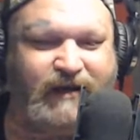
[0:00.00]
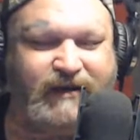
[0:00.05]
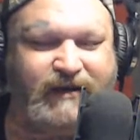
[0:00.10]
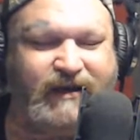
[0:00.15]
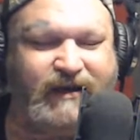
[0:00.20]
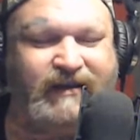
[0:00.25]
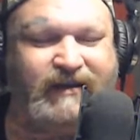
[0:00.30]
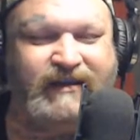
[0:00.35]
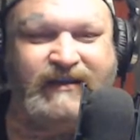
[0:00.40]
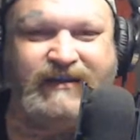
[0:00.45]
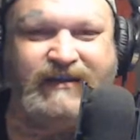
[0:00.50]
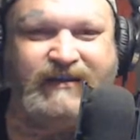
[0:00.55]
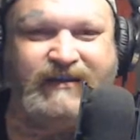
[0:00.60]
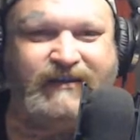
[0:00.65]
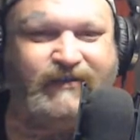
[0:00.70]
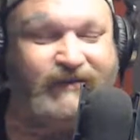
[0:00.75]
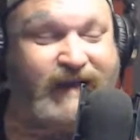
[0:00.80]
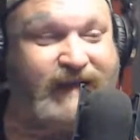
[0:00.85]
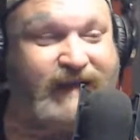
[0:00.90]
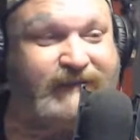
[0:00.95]
Uh,
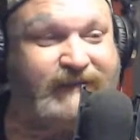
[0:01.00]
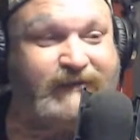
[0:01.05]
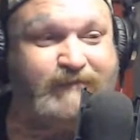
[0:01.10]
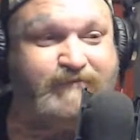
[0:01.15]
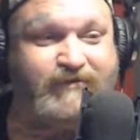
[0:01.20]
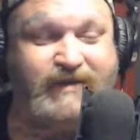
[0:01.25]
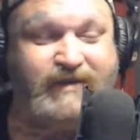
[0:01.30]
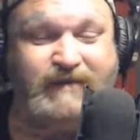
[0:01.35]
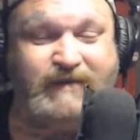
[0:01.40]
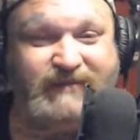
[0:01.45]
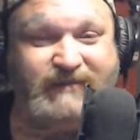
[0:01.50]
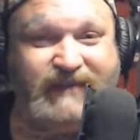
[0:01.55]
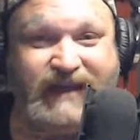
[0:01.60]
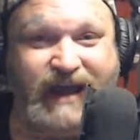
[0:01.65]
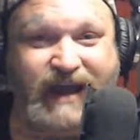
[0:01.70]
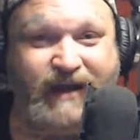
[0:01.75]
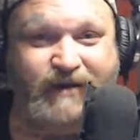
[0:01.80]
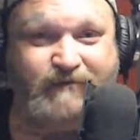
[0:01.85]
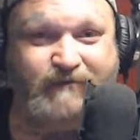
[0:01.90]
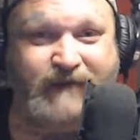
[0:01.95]
they're not supreme in
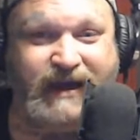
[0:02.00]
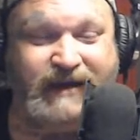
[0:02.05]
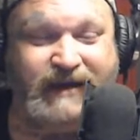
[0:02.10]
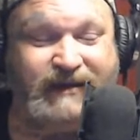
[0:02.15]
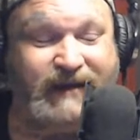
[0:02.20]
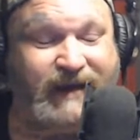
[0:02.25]
the air, man,